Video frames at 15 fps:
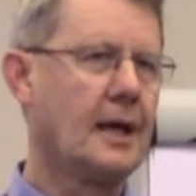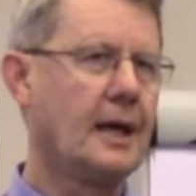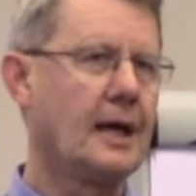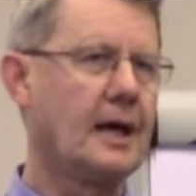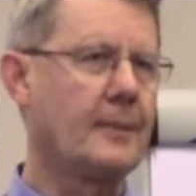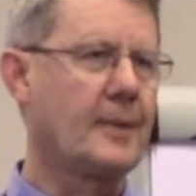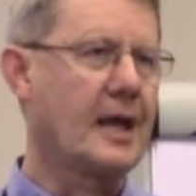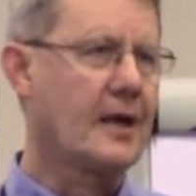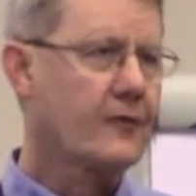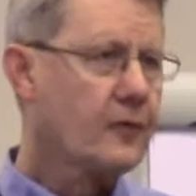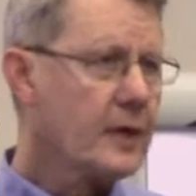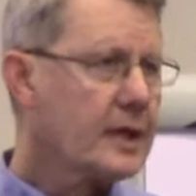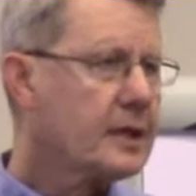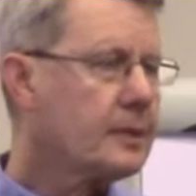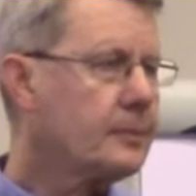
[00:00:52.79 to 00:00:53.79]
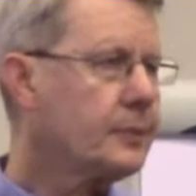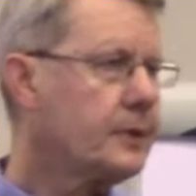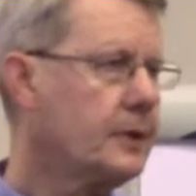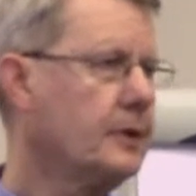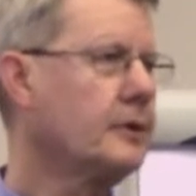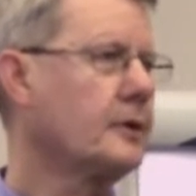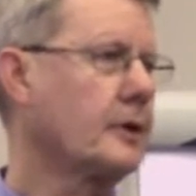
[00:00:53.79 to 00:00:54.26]
Um, every
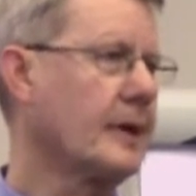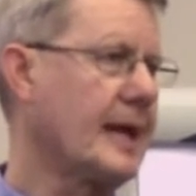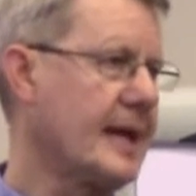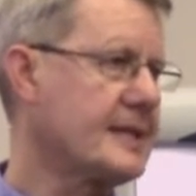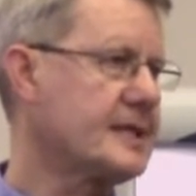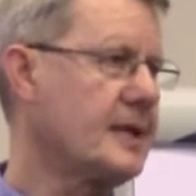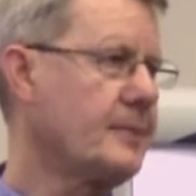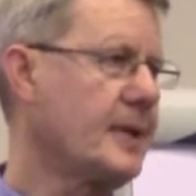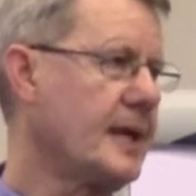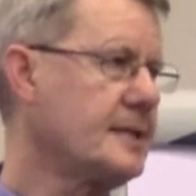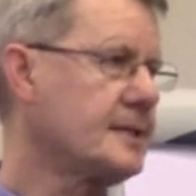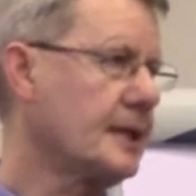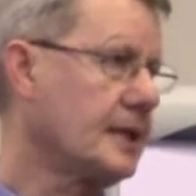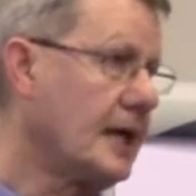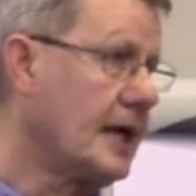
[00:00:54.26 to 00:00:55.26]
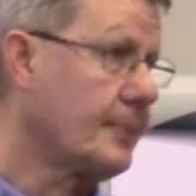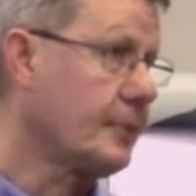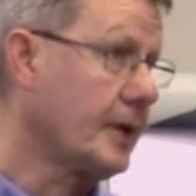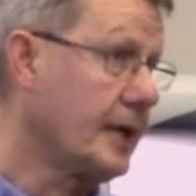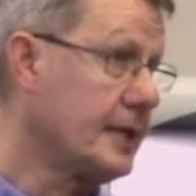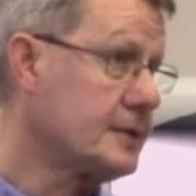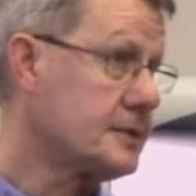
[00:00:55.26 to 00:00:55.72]
computer has a basic
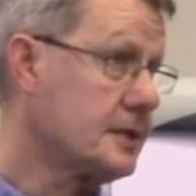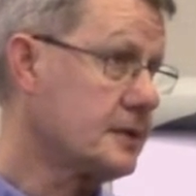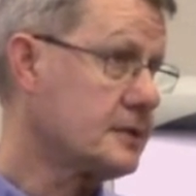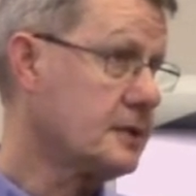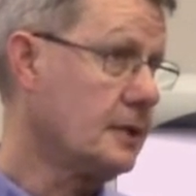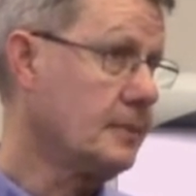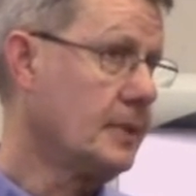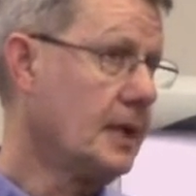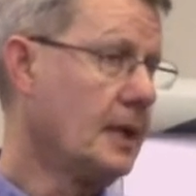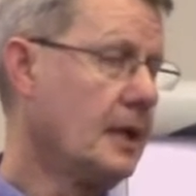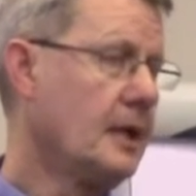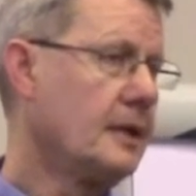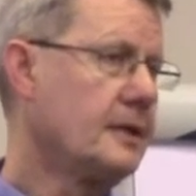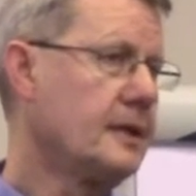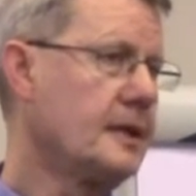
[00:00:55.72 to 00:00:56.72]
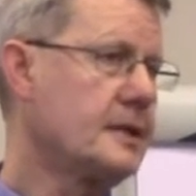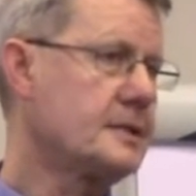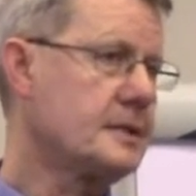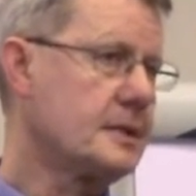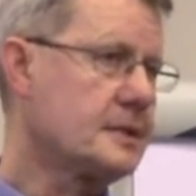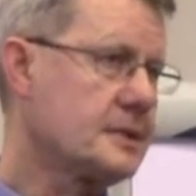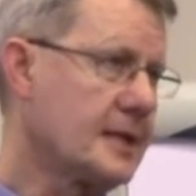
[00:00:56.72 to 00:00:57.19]
operating system that
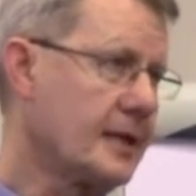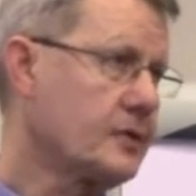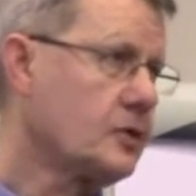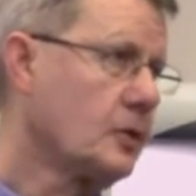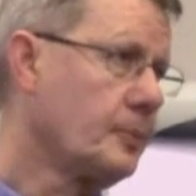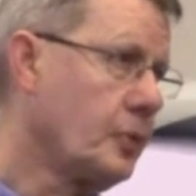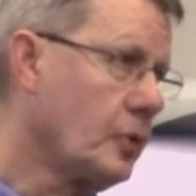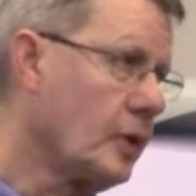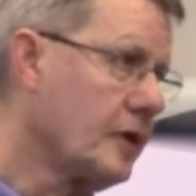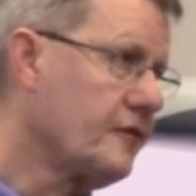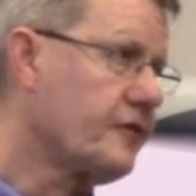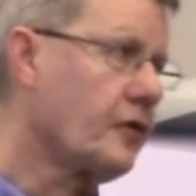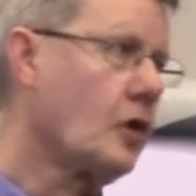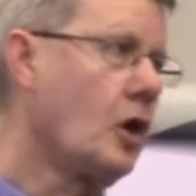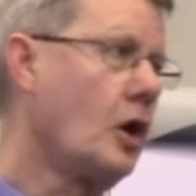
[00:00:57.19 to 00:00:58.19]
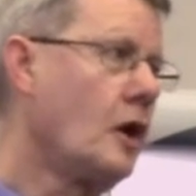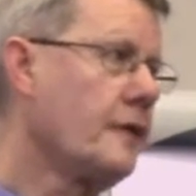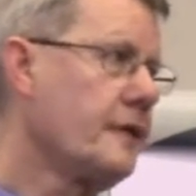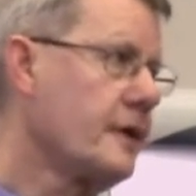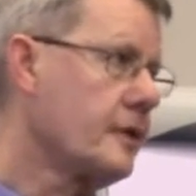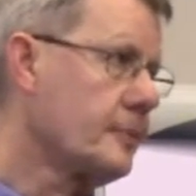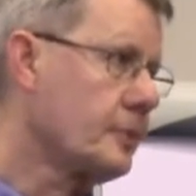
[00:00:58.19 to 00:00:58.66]
is the central point for all
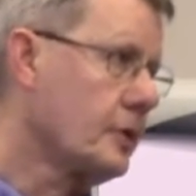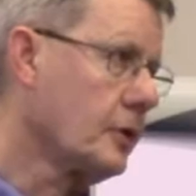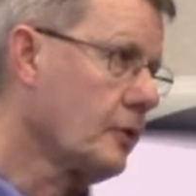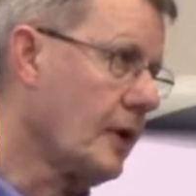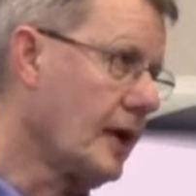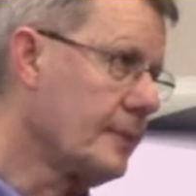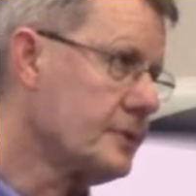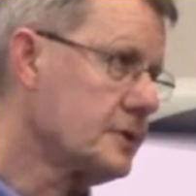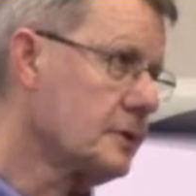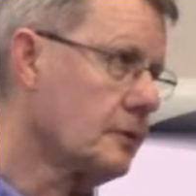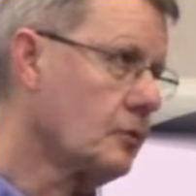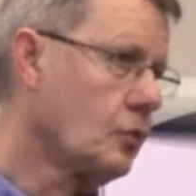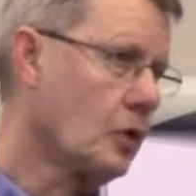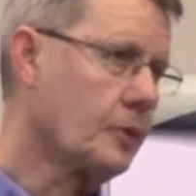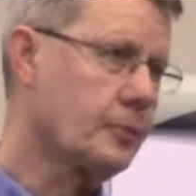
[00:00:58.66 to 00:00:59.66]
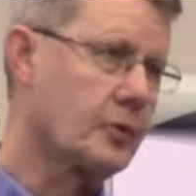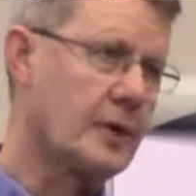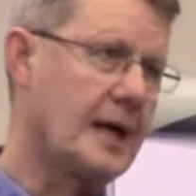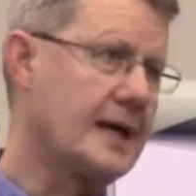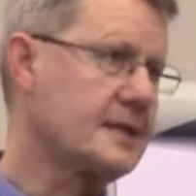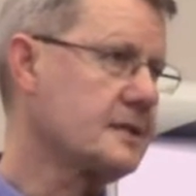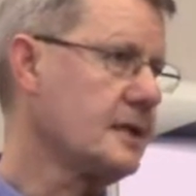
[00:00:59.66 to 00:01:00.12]
the other programs. Word
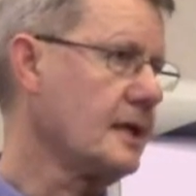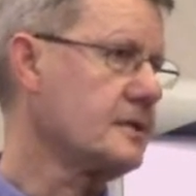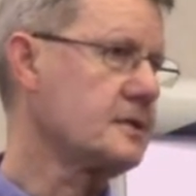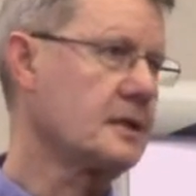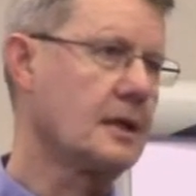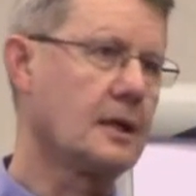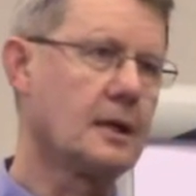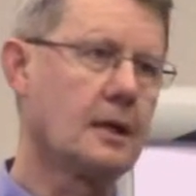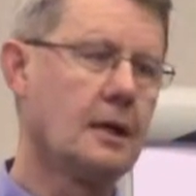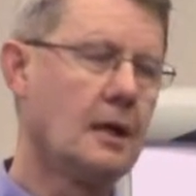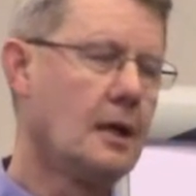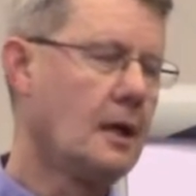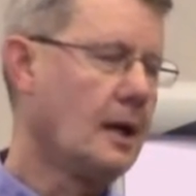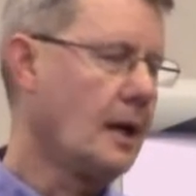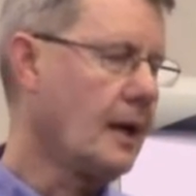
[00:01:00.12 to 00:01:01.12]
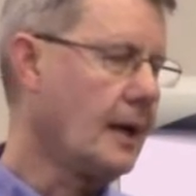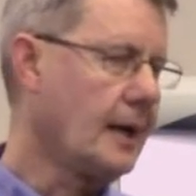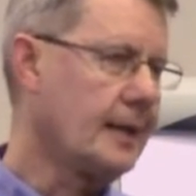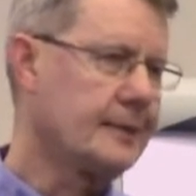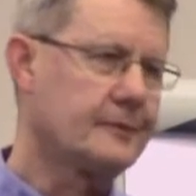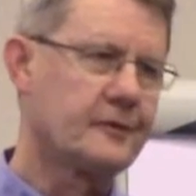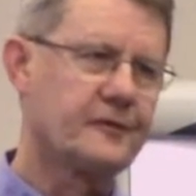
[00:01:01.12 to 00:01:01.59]
processing,
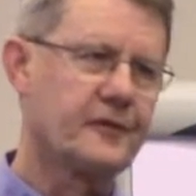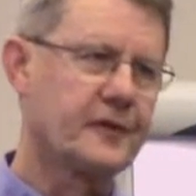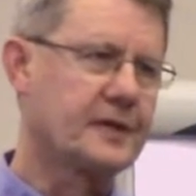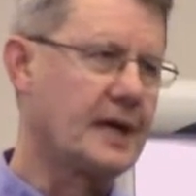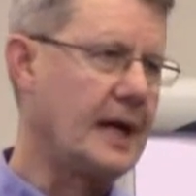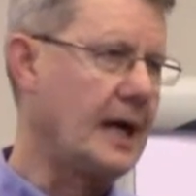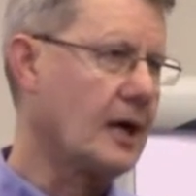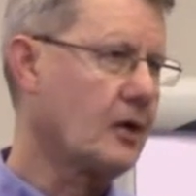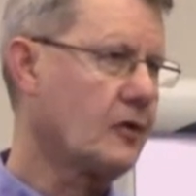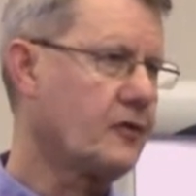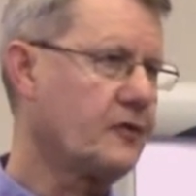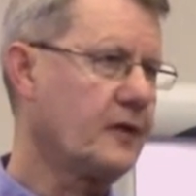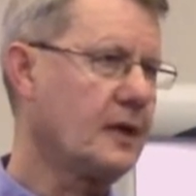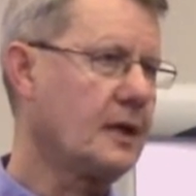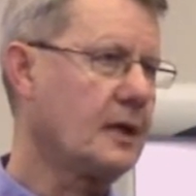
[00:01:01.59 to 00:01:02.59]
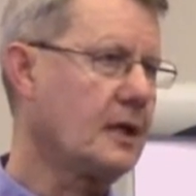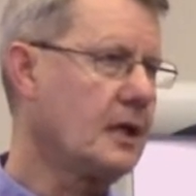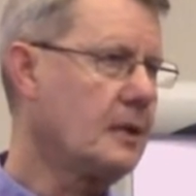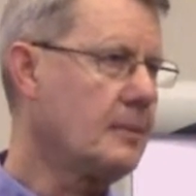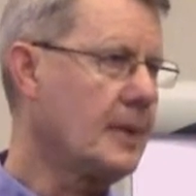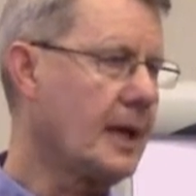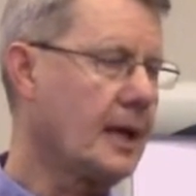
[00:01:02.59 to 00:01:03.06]
uh, photography,
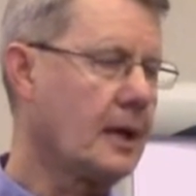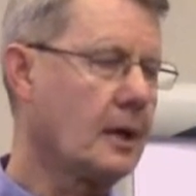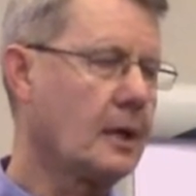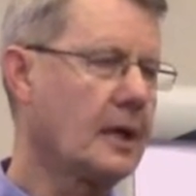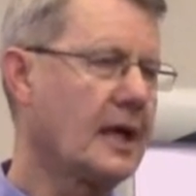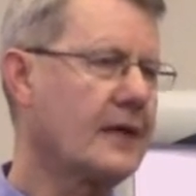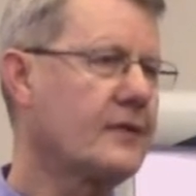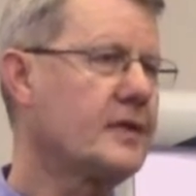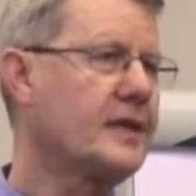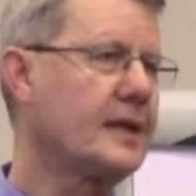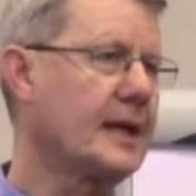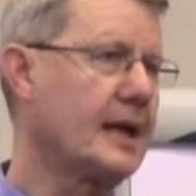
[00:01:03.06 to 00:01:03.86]
email, everything